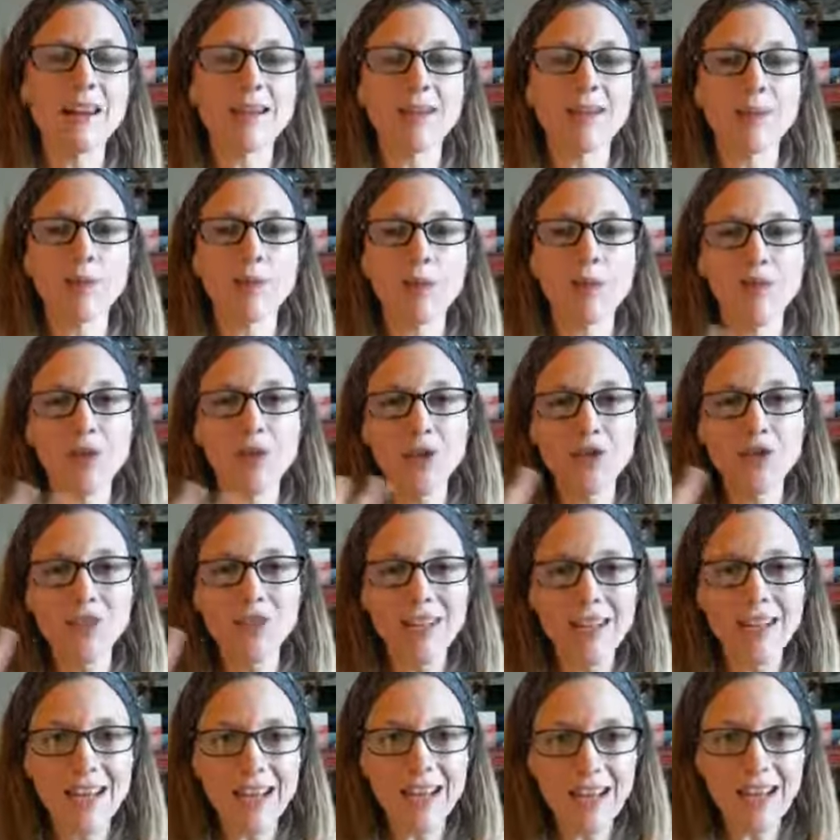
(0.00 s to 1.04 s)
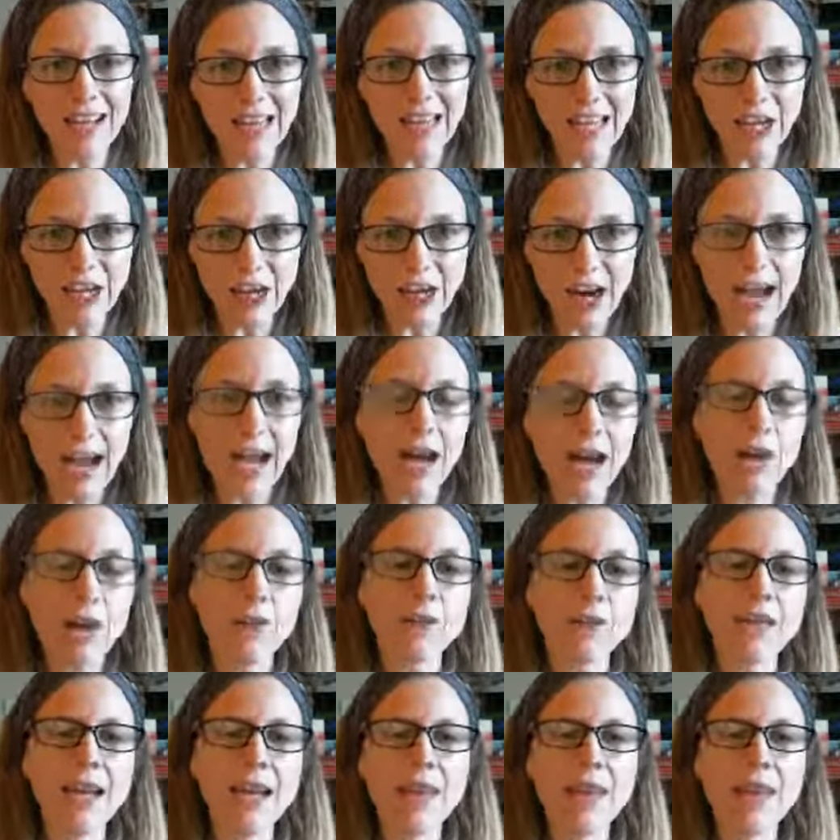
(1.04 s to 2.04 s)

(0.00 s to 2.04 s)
some confusion clear out,